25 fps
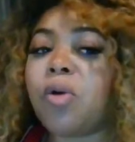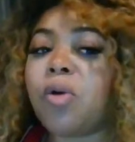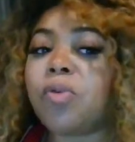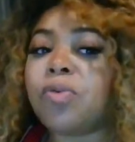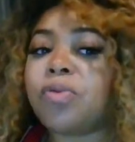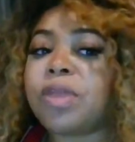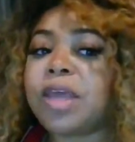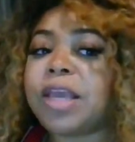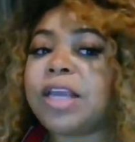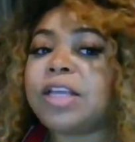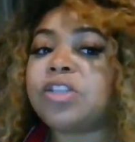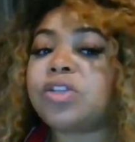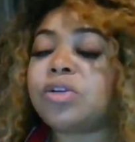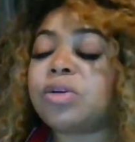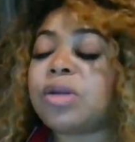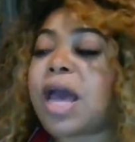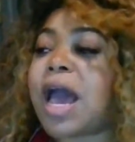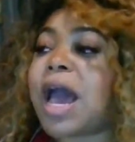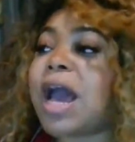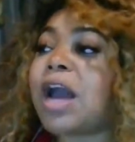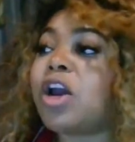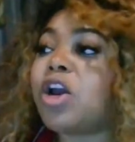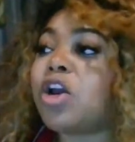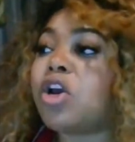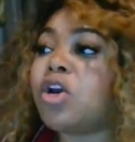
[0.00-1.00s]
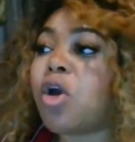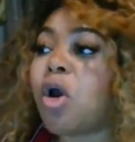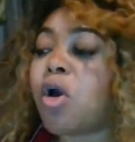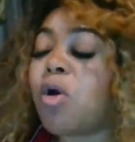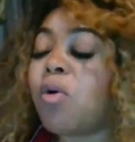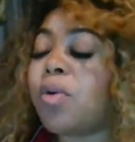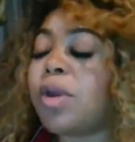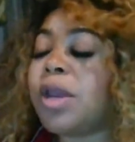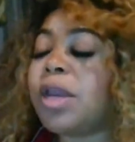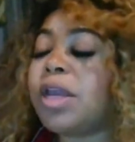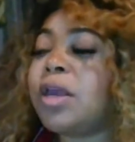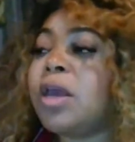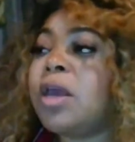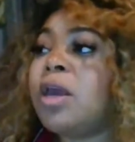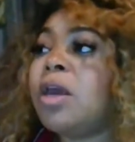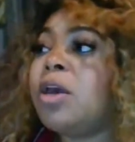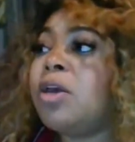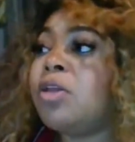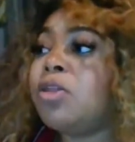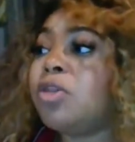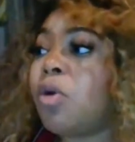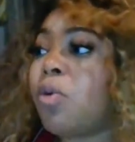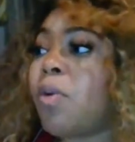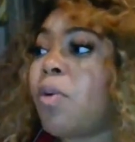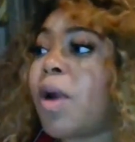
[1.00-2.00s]
things are not going
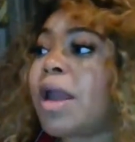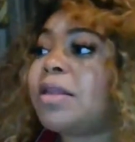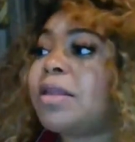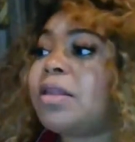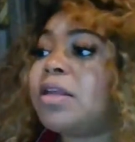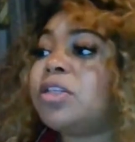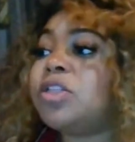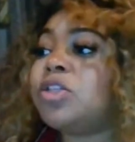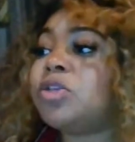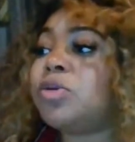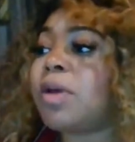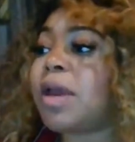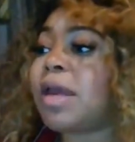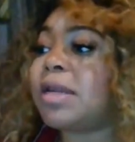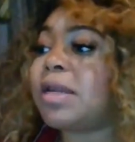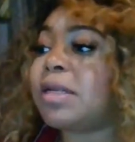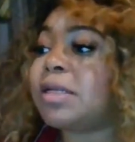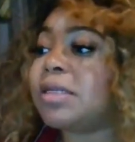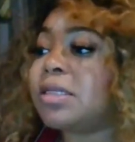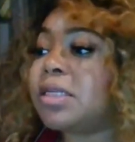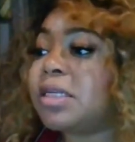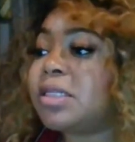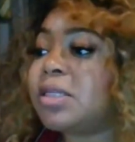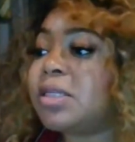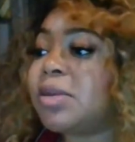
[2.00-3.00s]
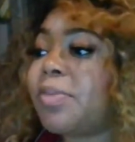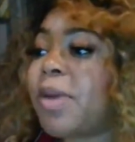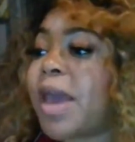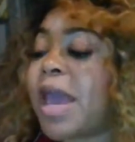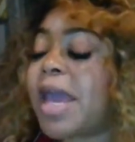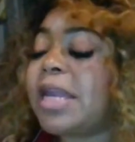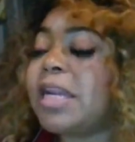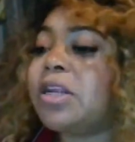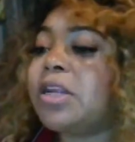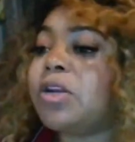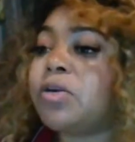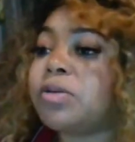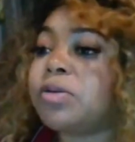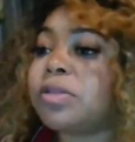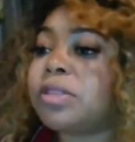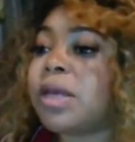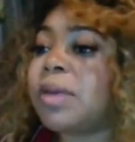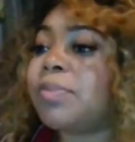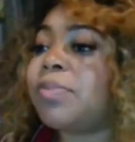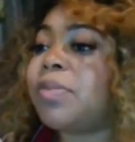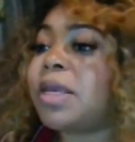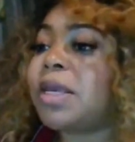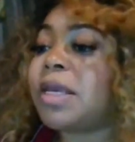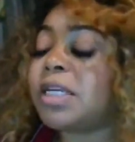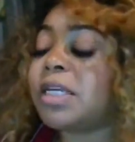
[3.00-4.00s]
the way that you had anticipated, or
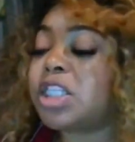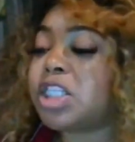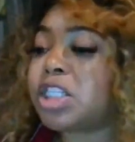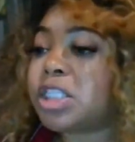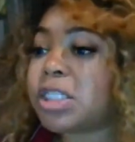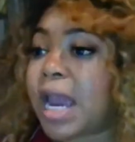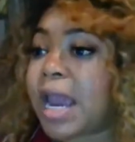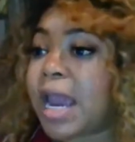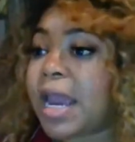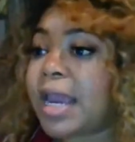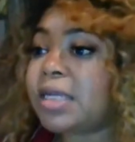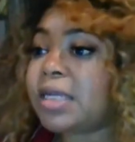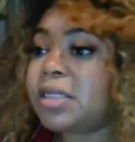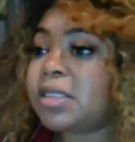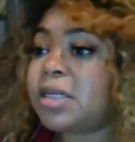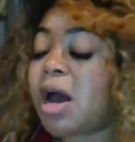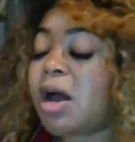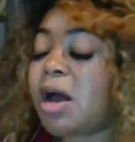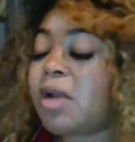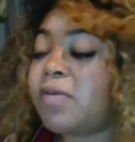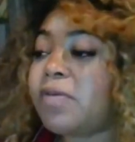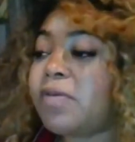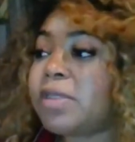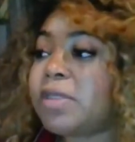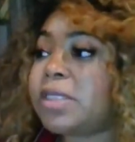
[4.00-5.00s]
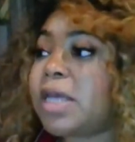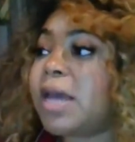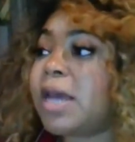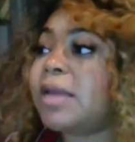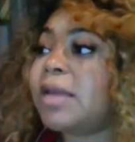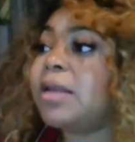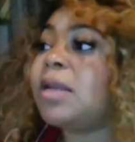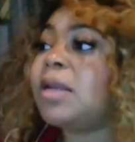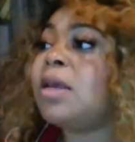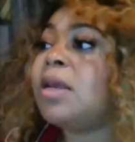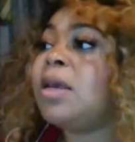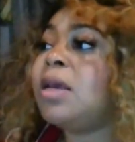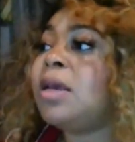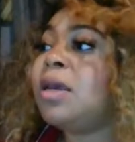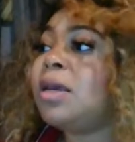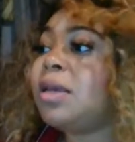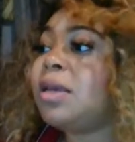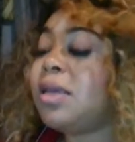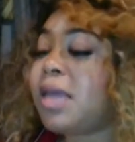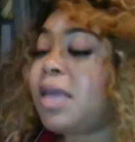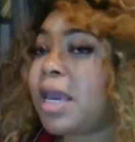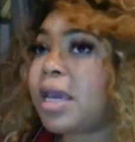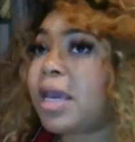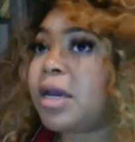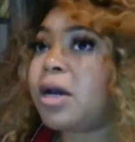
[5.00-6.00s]
something has changed all of a sudden,
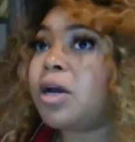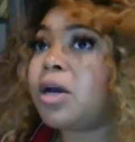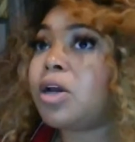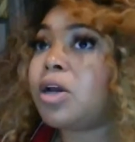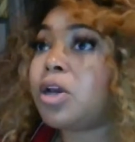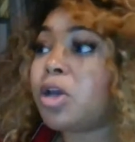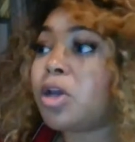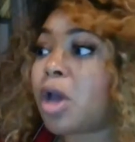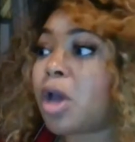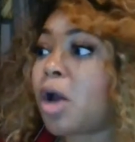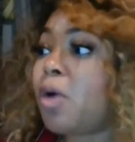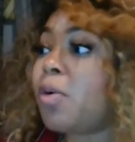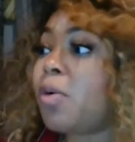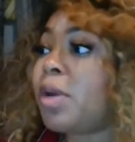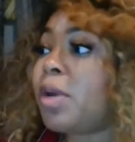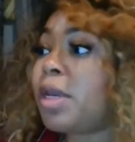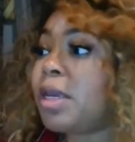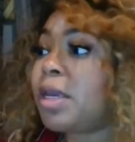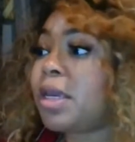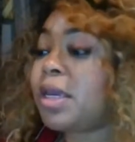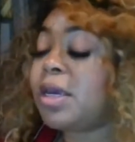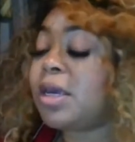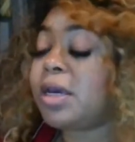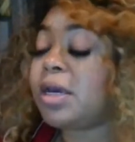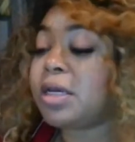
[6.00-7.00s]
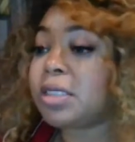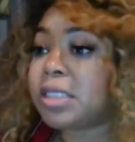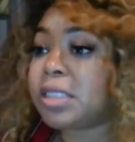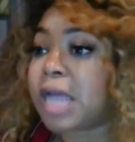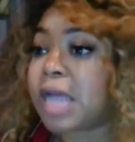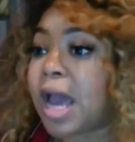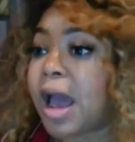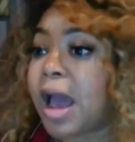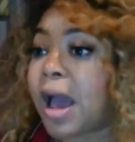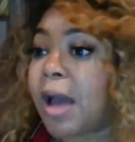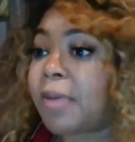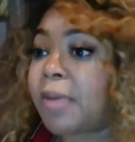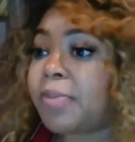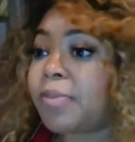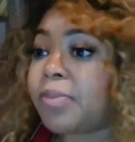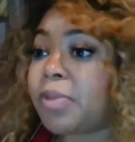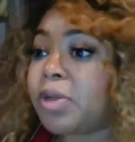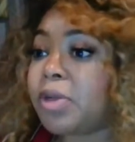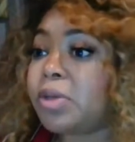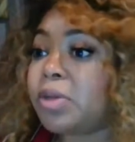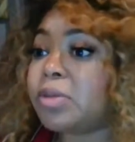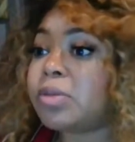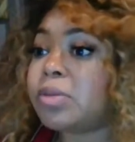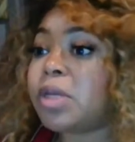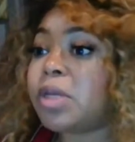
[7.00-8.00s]
yeah, go and get a job.
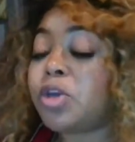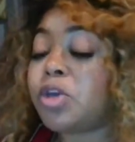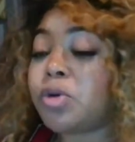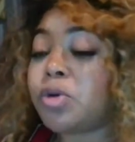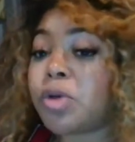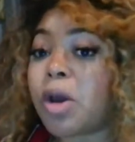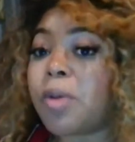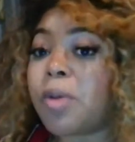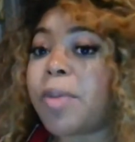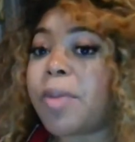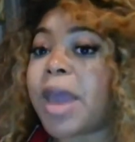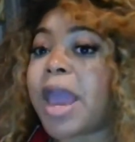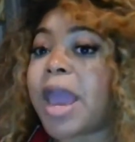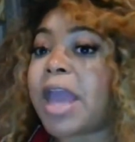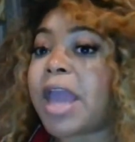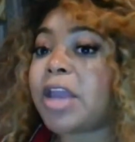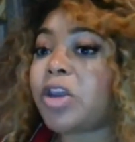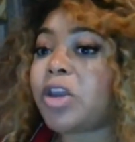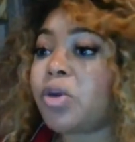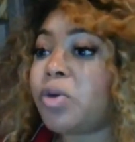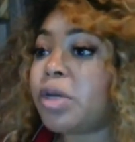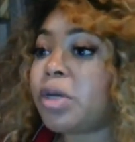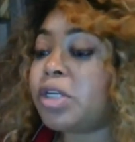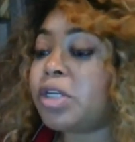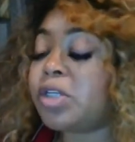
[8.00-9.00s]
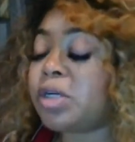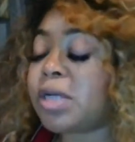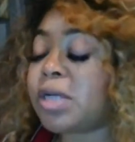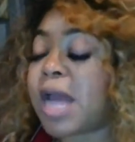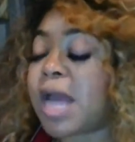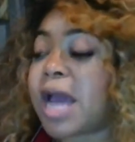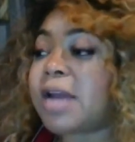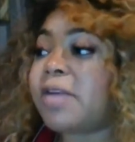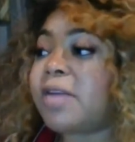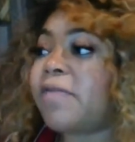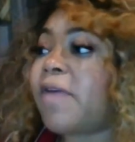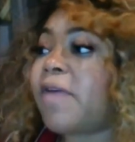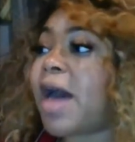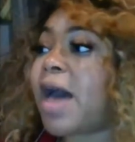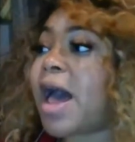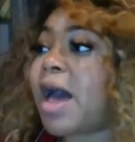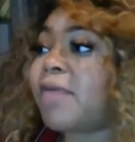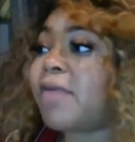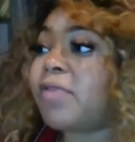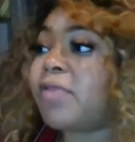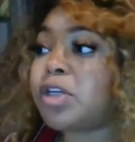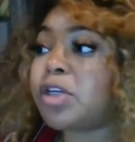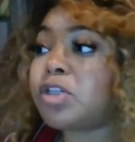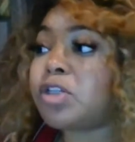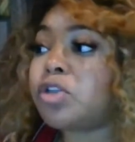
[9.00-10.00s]
You know what I'm saying? You go back, you get your 9 to
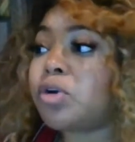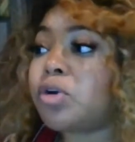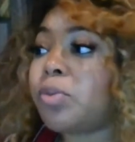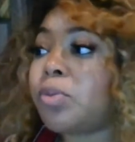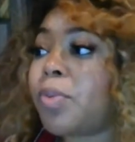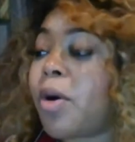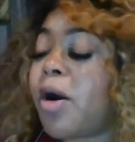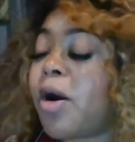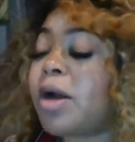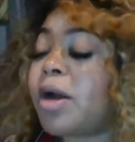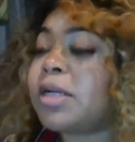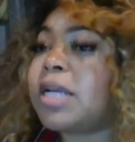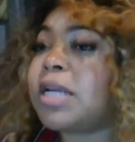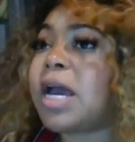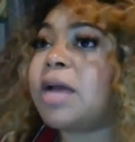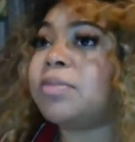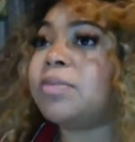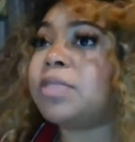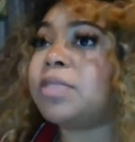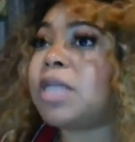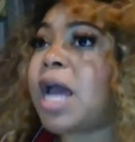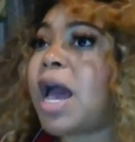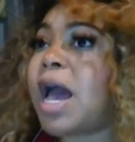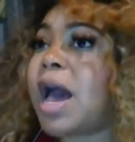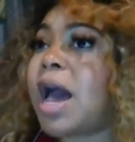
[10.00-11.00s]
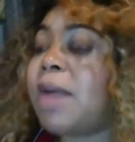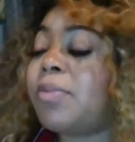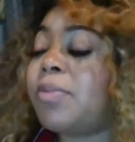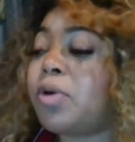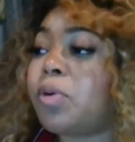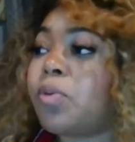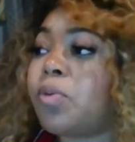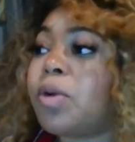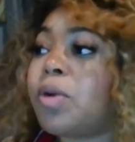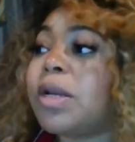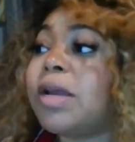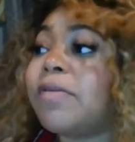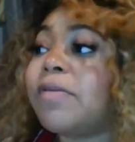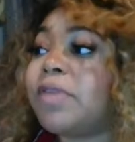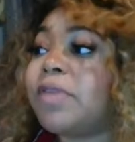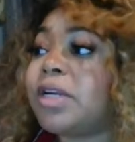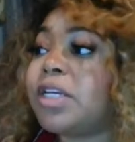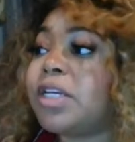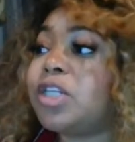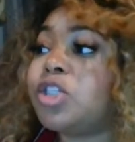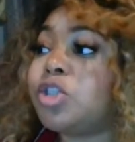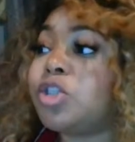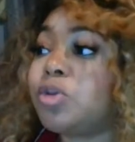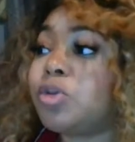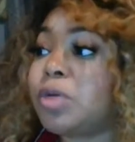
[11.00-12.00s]
5 or get your part-time job or whatever it
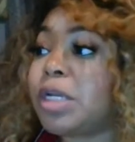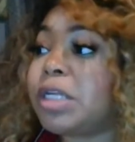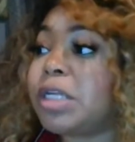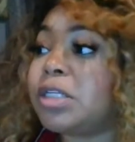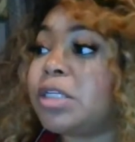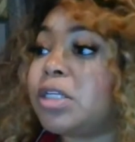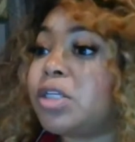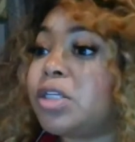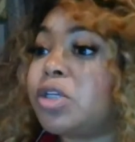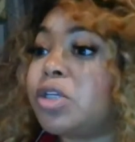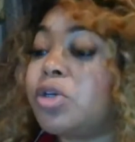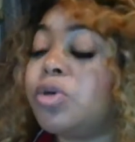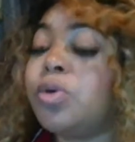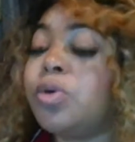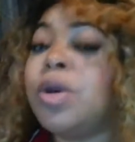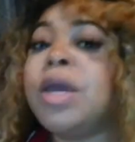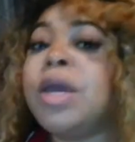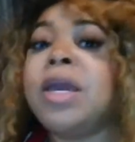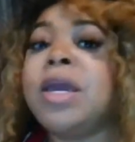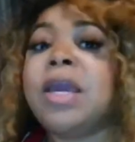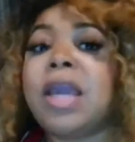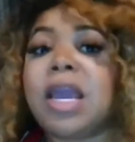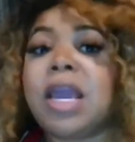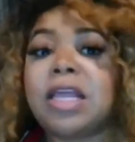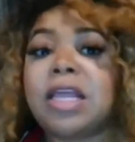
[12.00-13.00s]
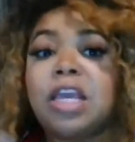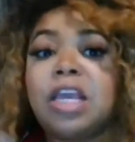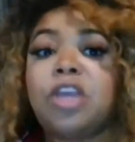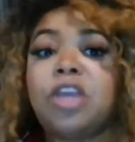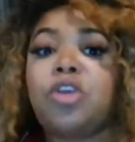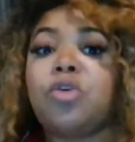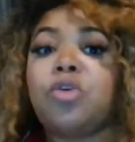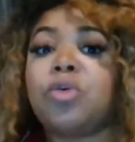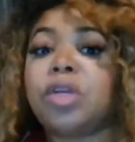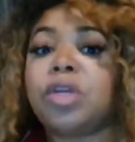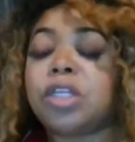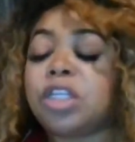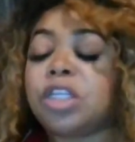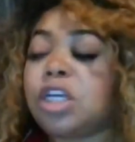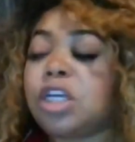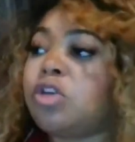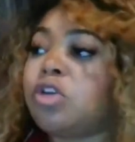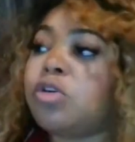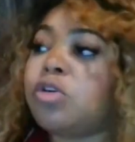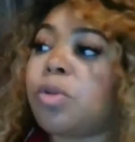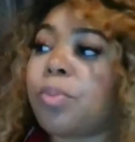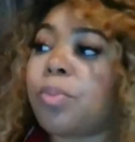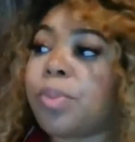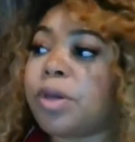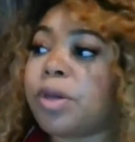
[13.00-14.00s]
is you need to do. And then you continue
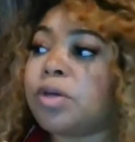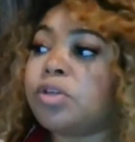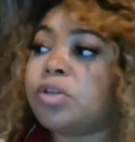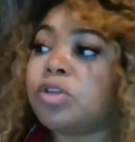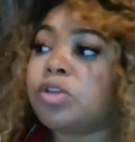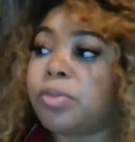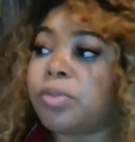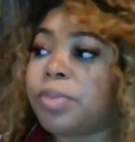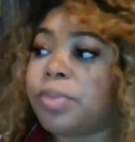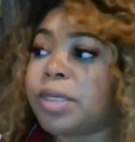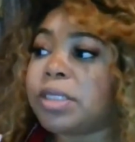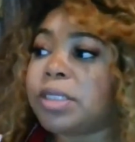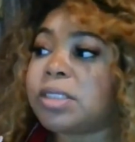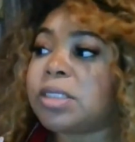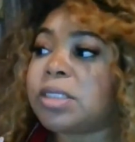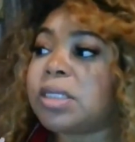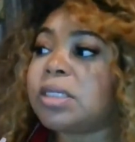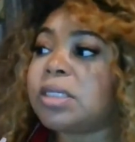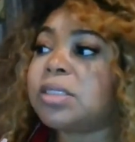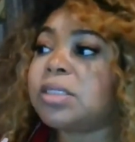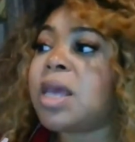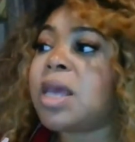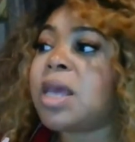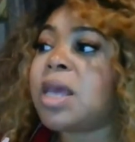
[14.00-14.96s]
to build your business